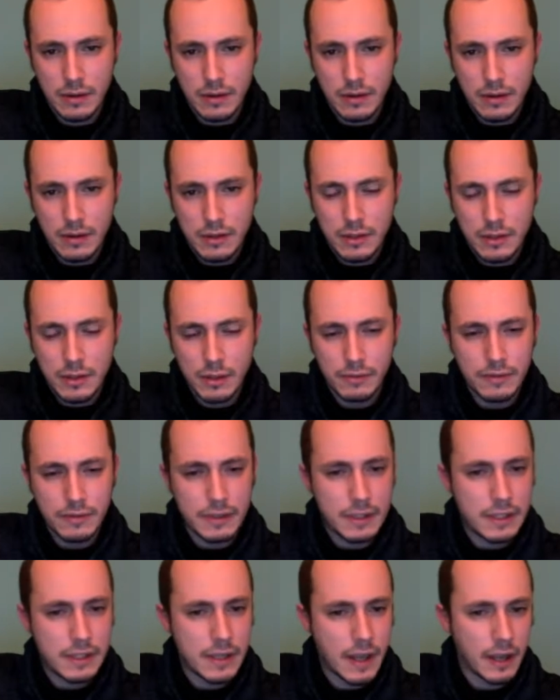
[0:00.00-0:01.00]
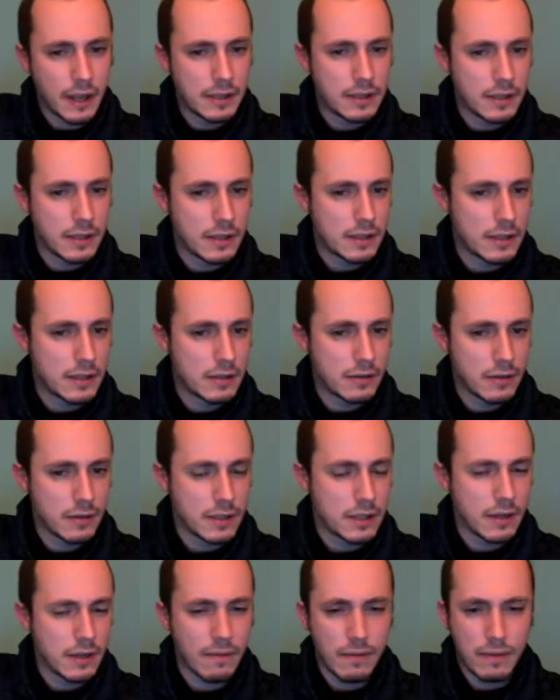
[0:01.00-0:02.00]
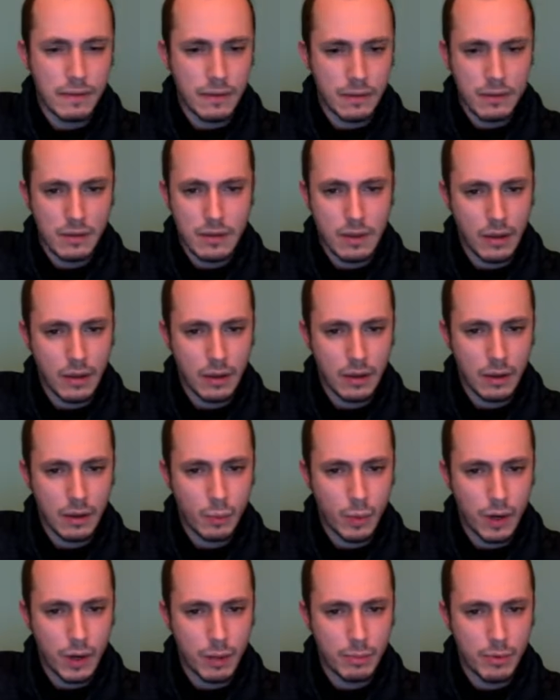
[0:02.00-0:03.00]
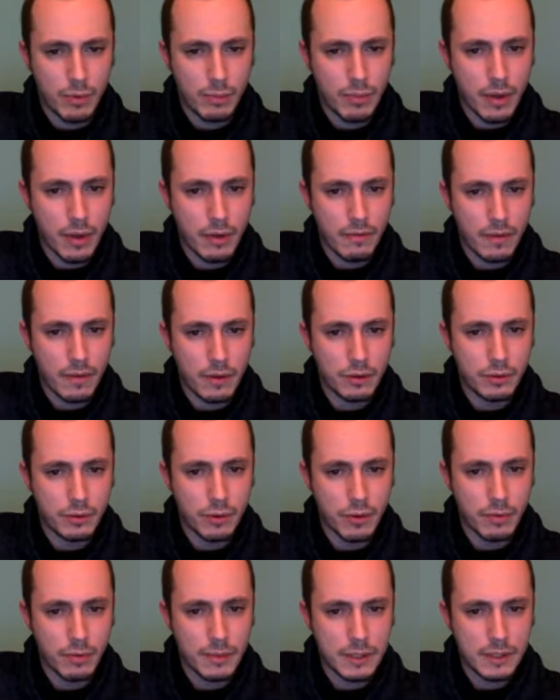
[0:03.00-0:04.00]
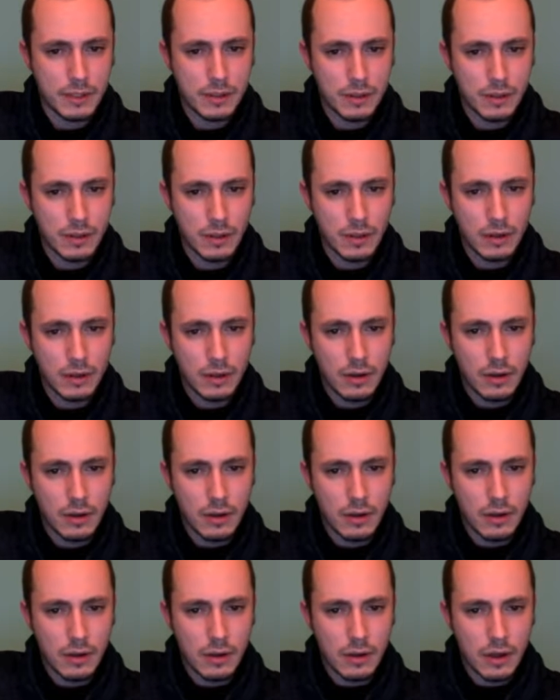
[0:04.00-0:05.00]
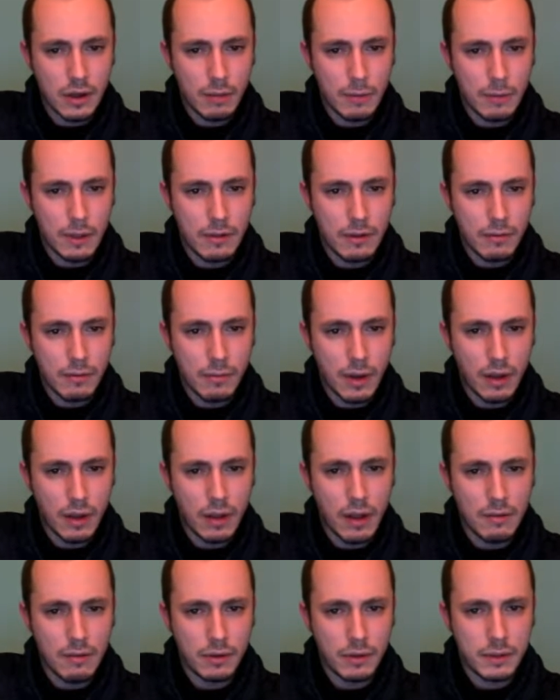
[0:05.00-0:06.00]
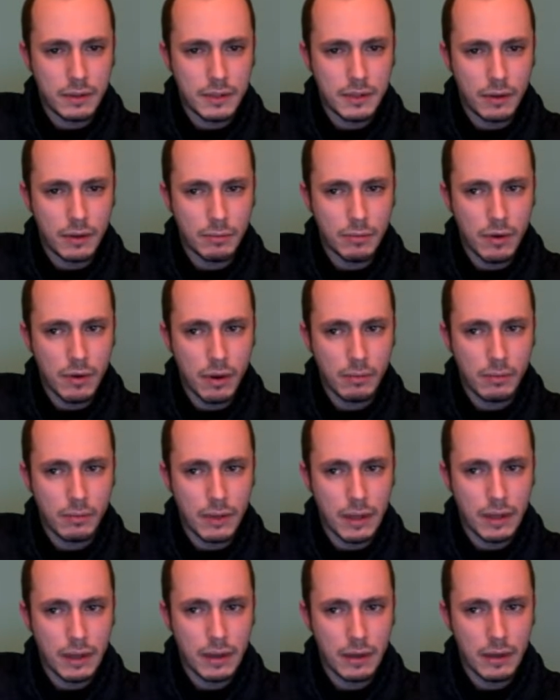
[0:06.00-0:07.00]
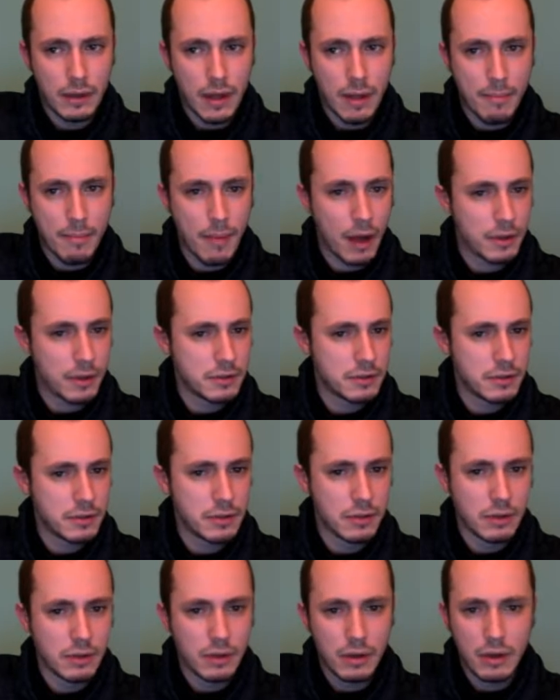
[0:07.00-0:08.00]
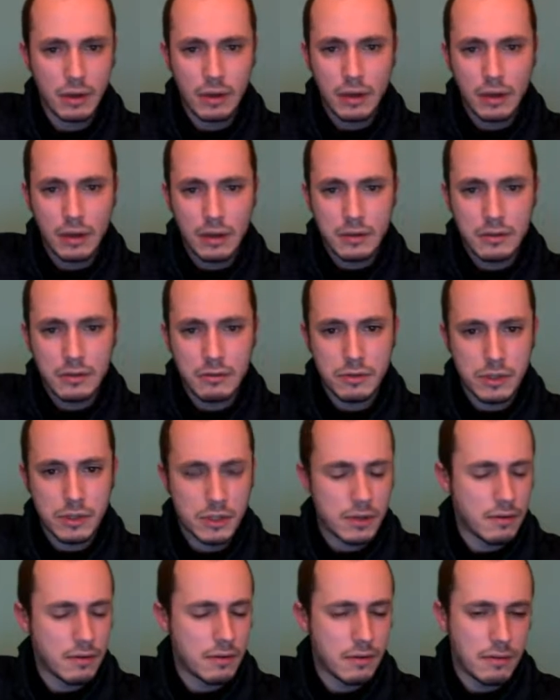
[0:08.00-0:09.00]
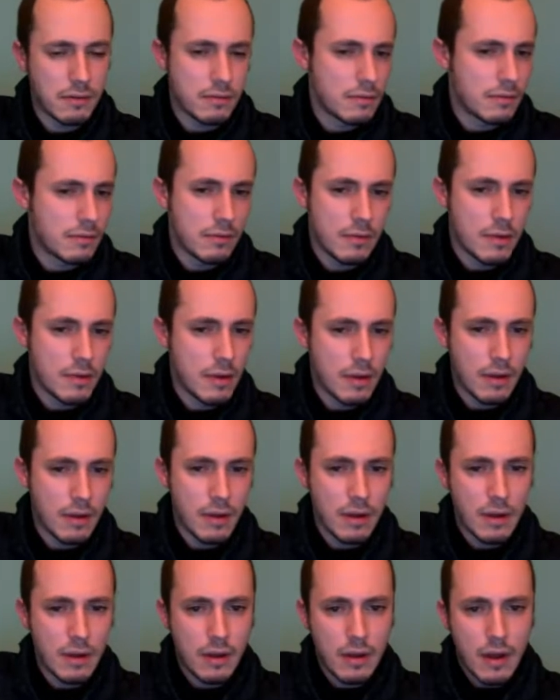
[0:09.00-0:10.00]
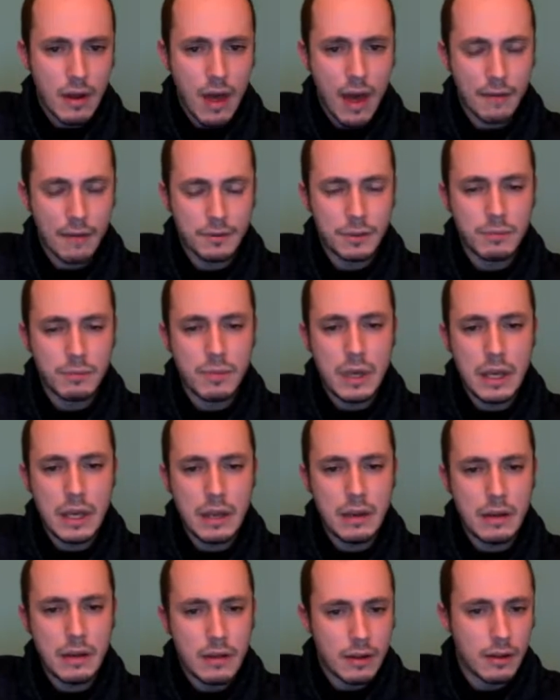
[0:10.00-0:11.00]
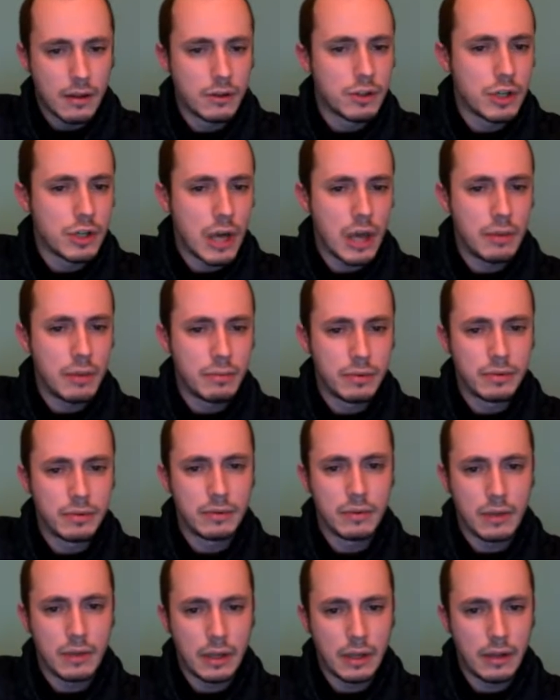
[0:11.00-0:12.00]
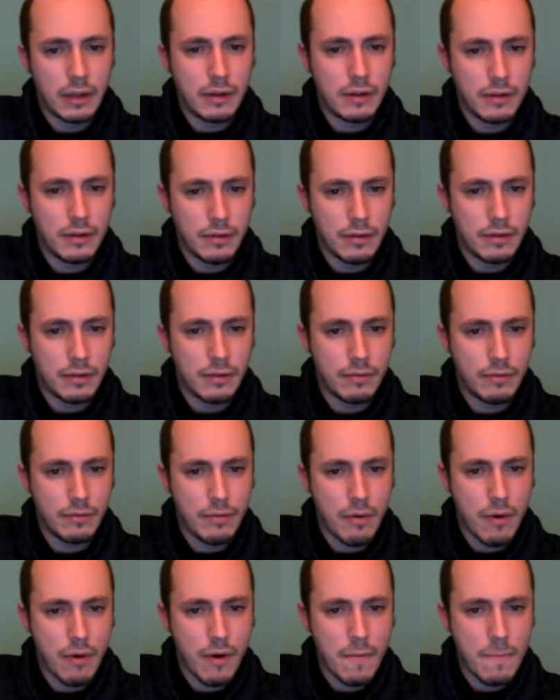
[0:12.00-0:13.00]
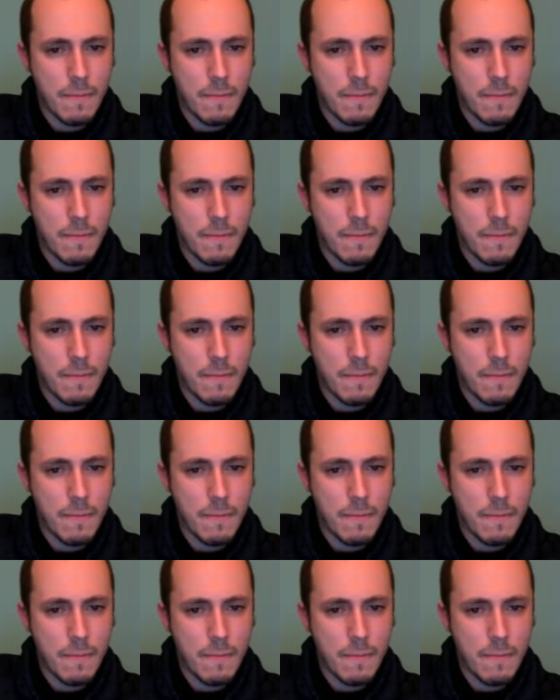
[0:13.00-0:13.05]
solving tactics or something when I prepare for the tournament. I mean, on my level, it's not probably a must. So just to have to be in a good shape, and for